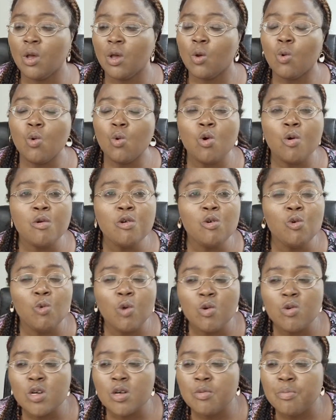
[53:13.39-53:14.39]
We
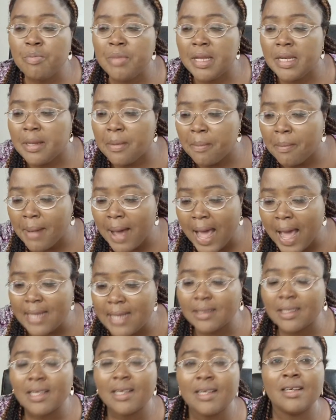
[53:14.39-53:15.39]
will
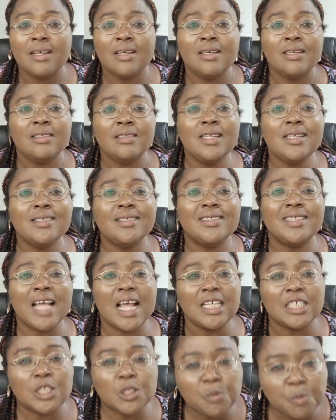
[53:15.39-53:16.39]
minimize this
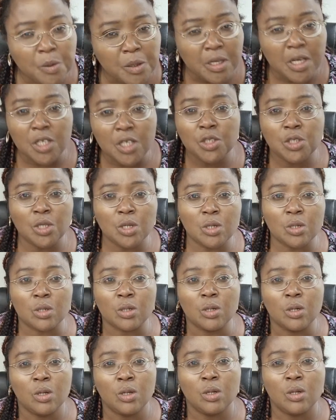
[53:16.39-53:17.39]
desperation.
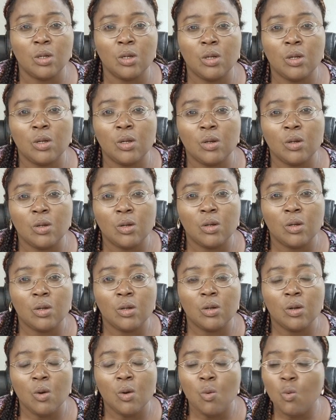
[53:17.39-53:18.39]

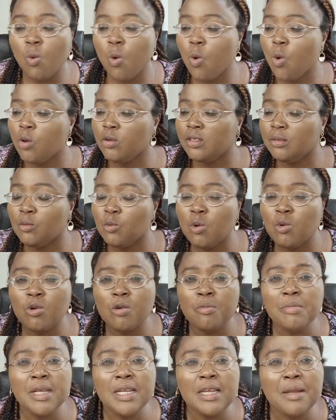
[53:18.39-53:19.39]
We will
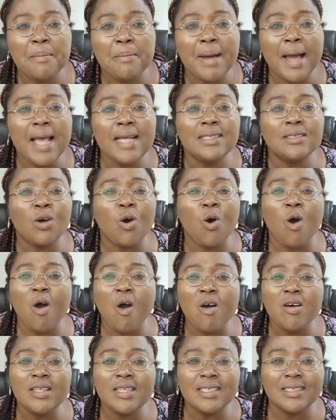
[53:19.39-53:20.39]
minimize
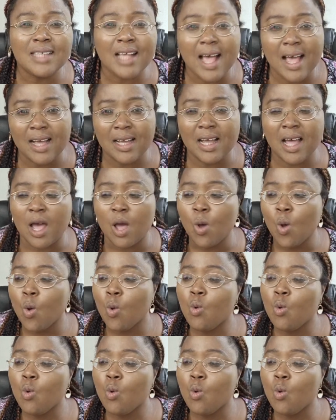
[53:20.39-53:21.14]
all this anger.